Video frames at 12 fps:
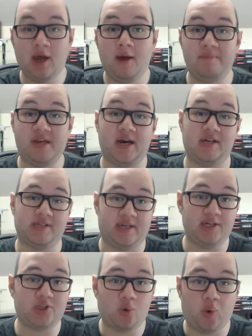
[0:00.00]
Because
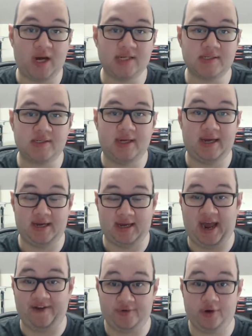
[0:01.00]
each quest,
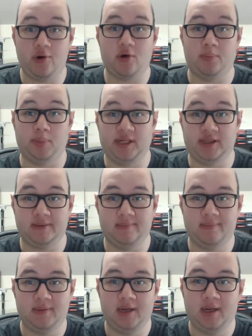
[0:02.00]
after you complete them,
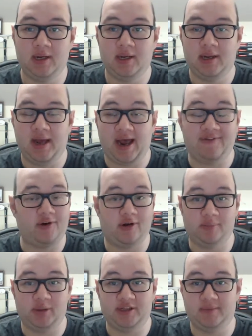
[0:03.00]

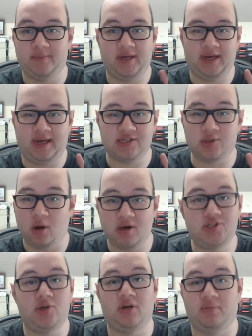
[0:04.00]
as long
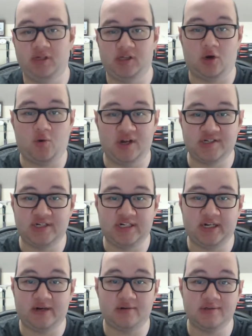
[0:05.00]
as you complete the quest
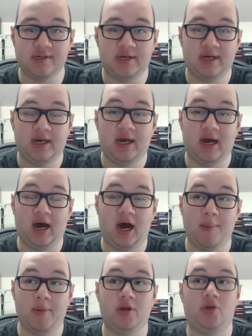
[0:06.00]
details,
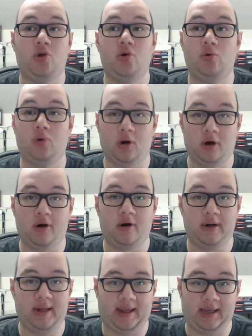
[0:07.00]
you
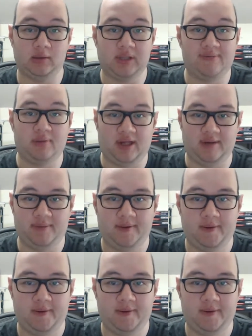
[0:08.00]
earn a level up.